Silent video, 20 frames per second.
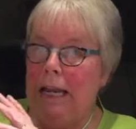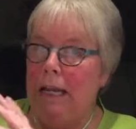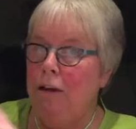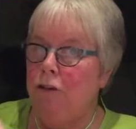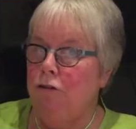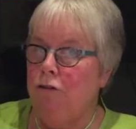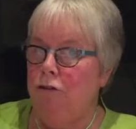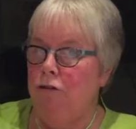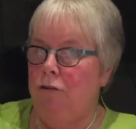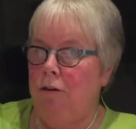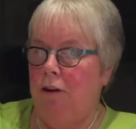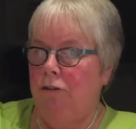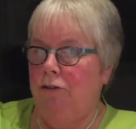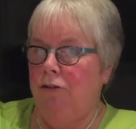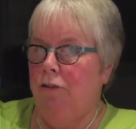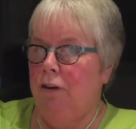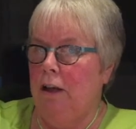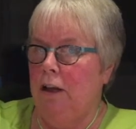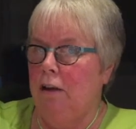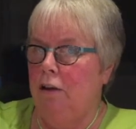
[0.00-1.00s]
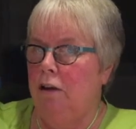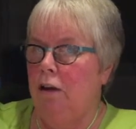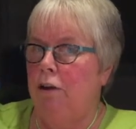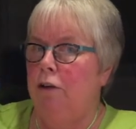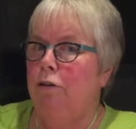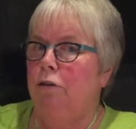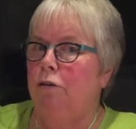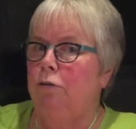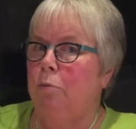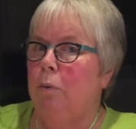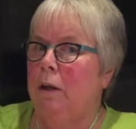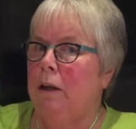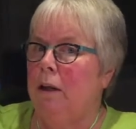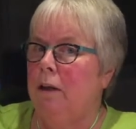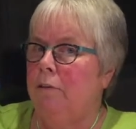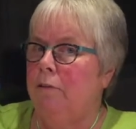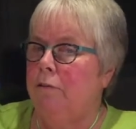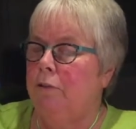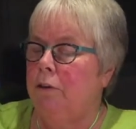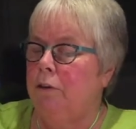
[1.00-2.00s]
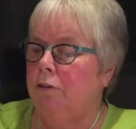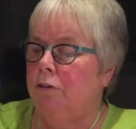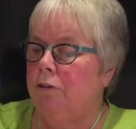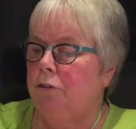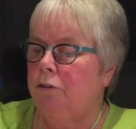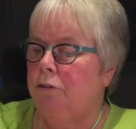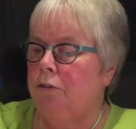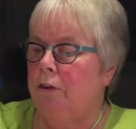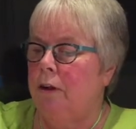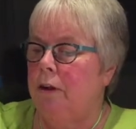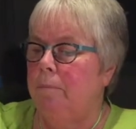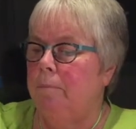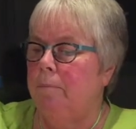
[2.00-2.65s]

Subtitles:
interesting nose when I first